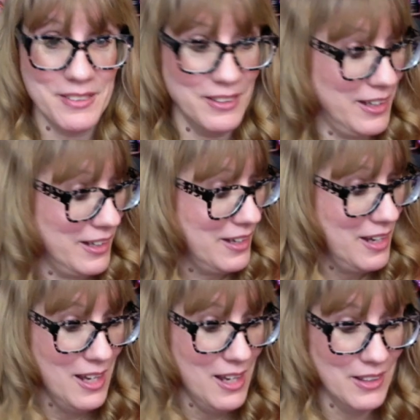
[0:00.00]
like
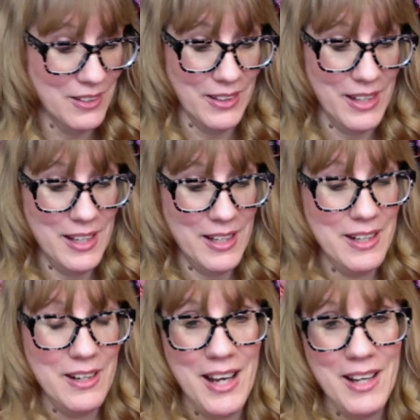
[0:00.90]
lid
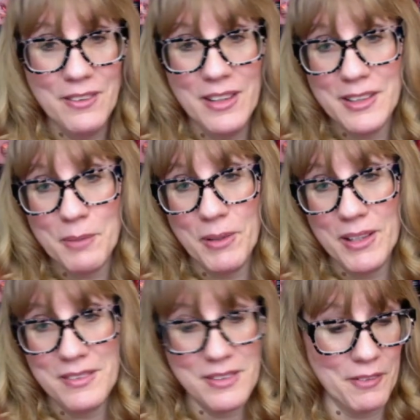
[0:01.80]
you know i don't like the
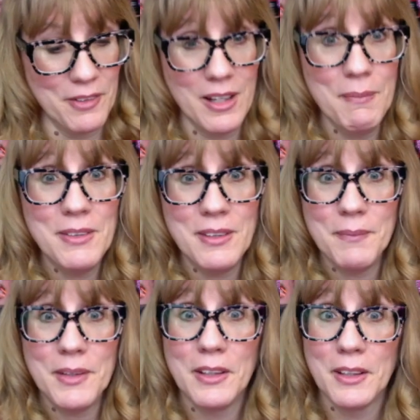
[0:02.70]
plain silver give me
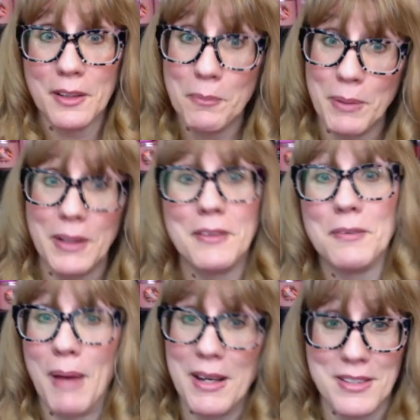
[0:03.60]
something a little bit
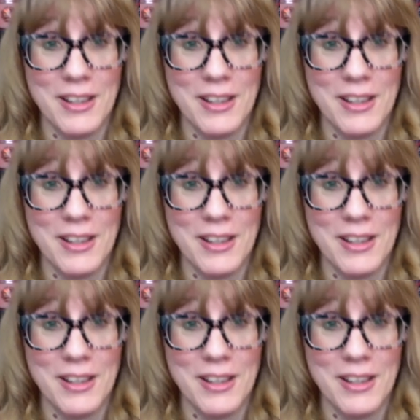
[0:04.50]
special